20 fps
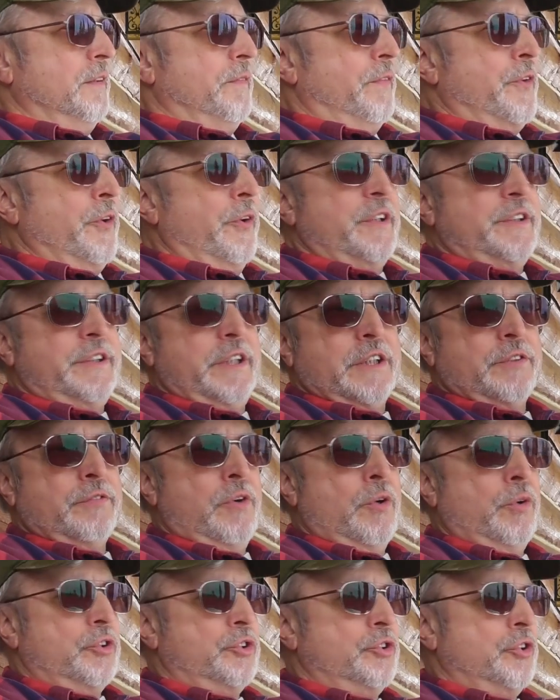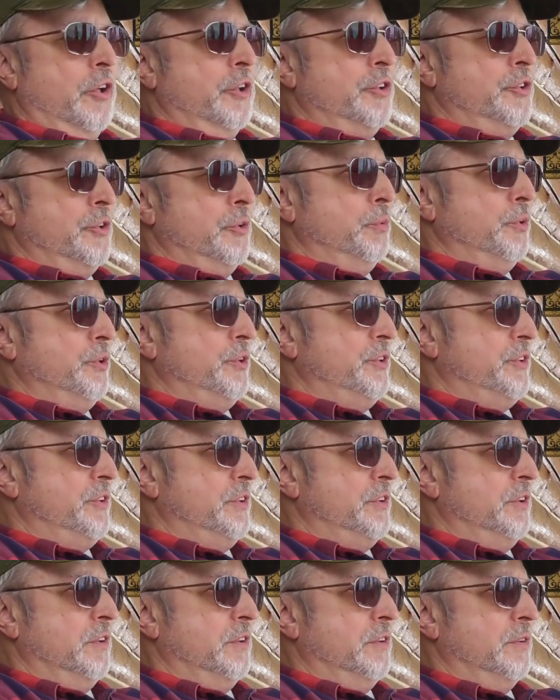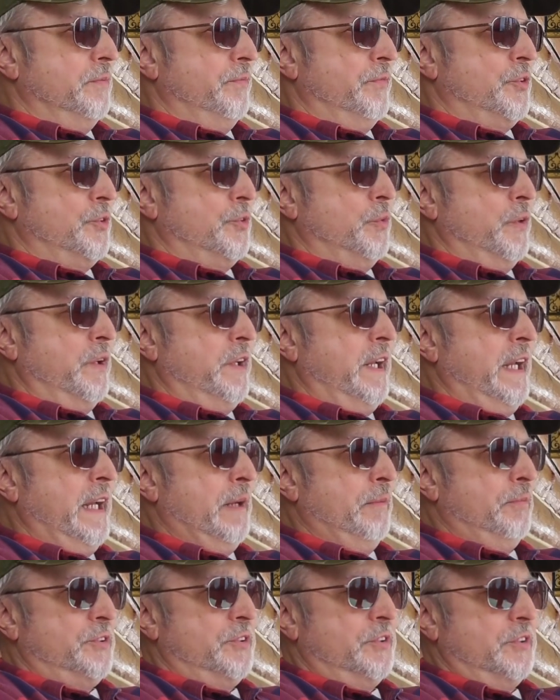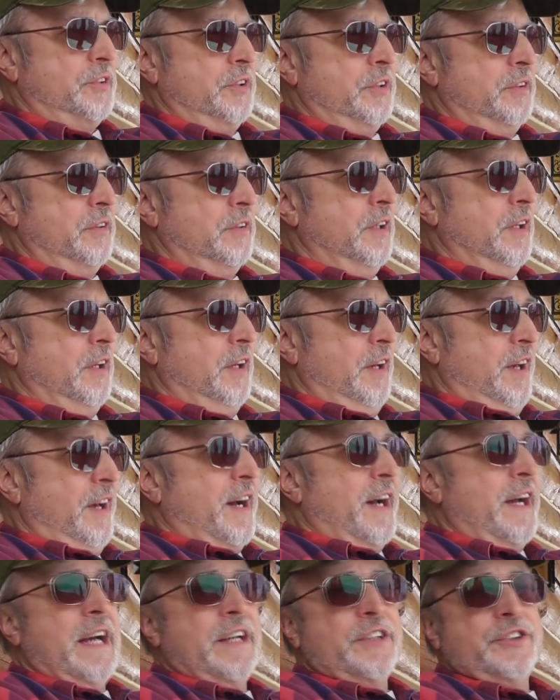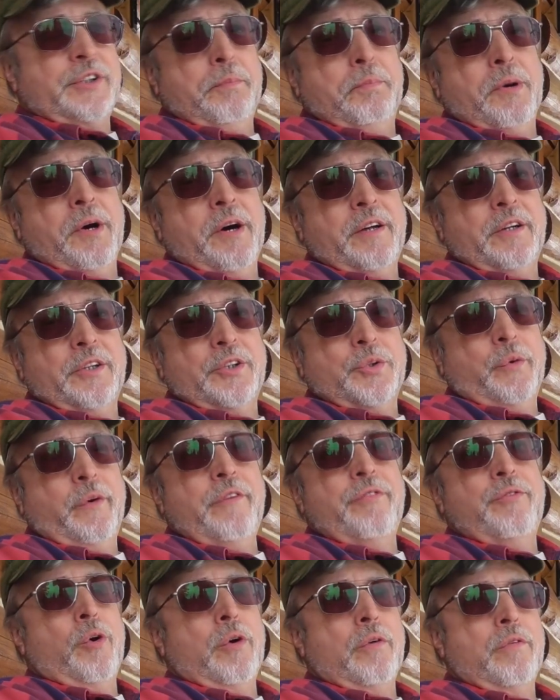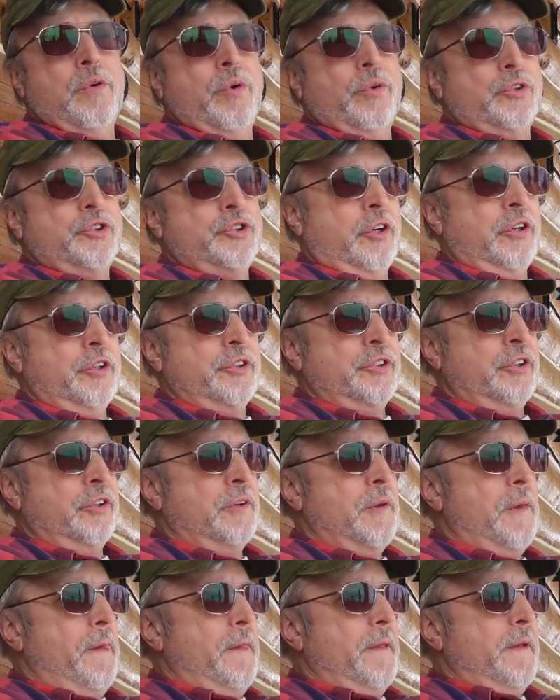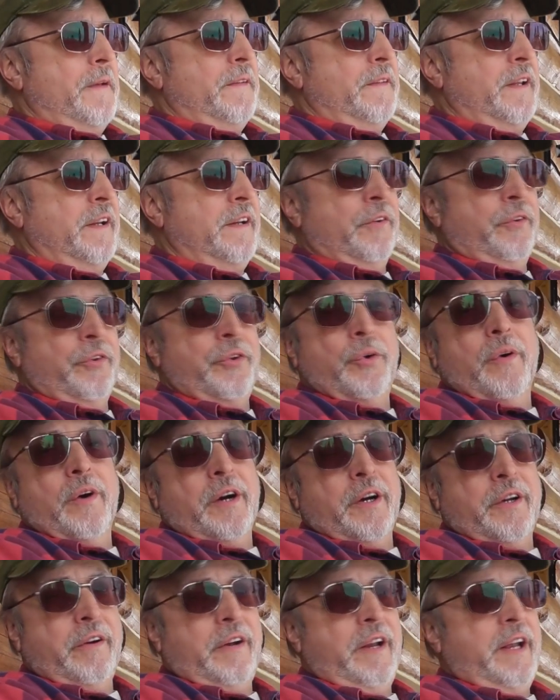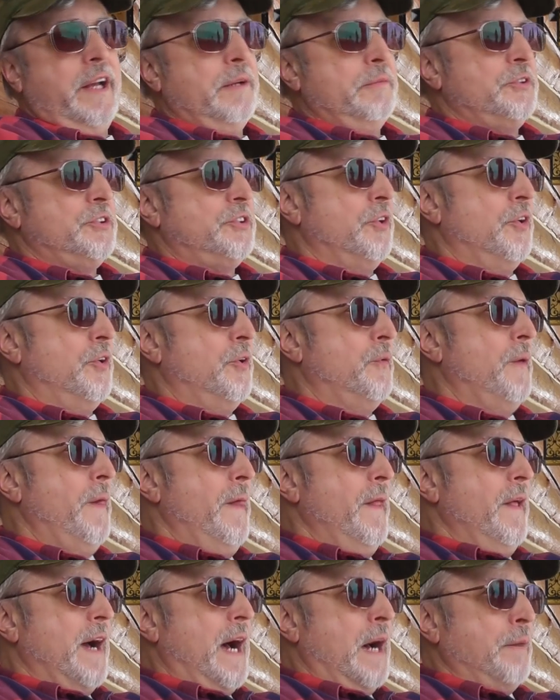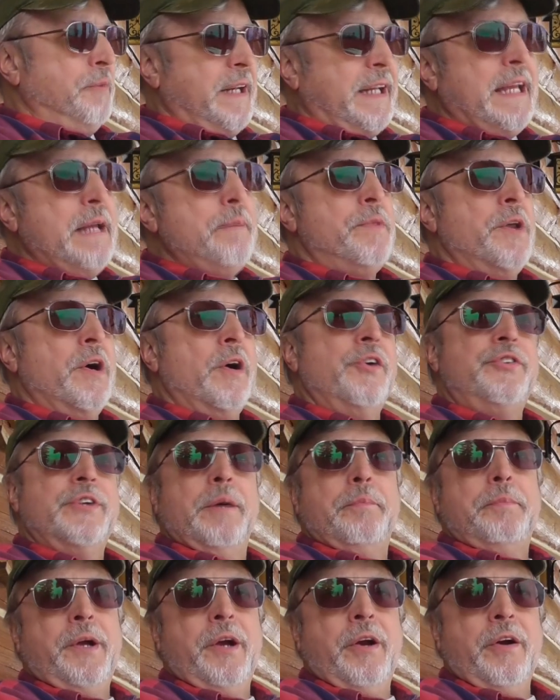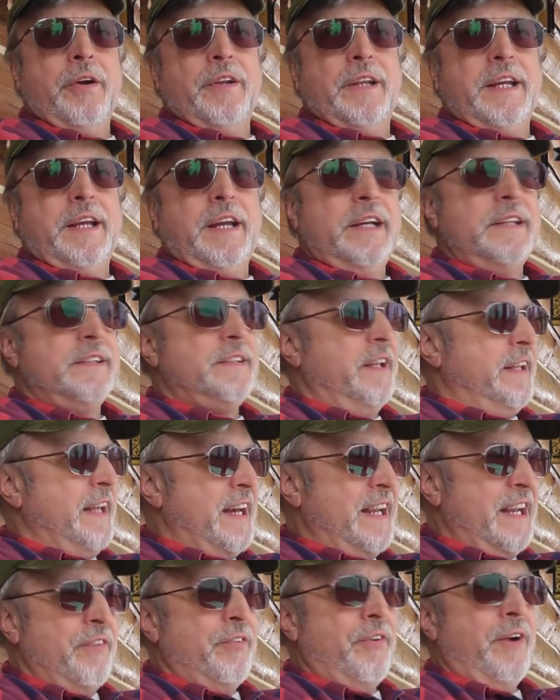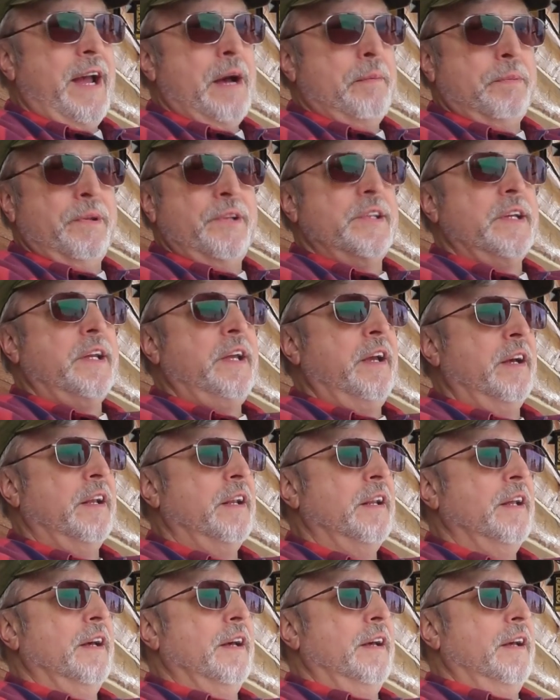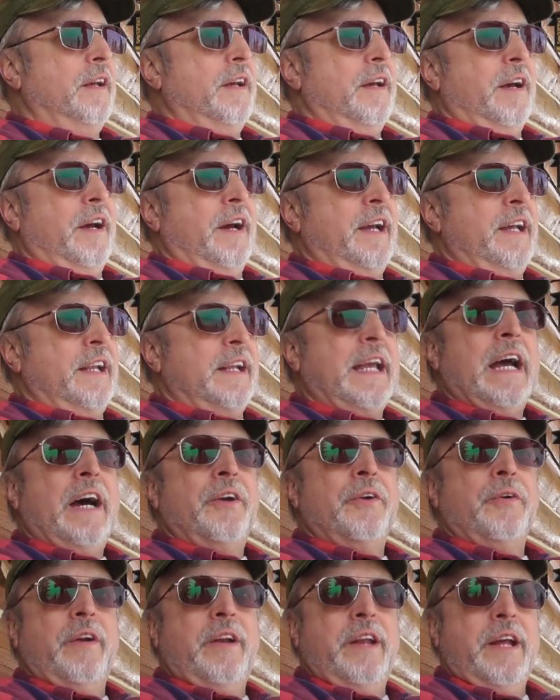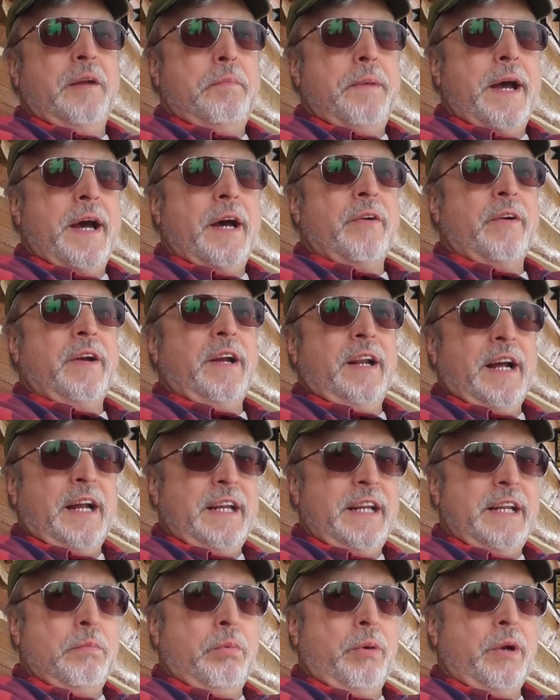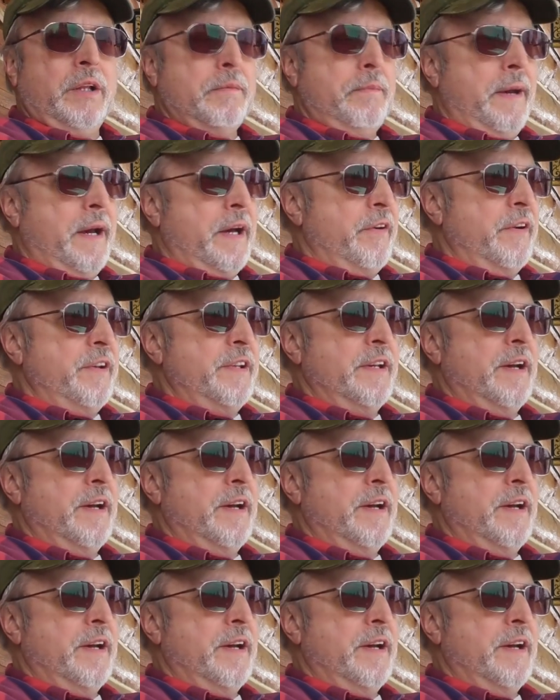36 volt charger was 20 amps, and I actually bought a 24 volt charger that'll do 100 amps. So I'm going to keep those up here in the case that ever happens again. I encounter a dead battery and I need to bring the batteries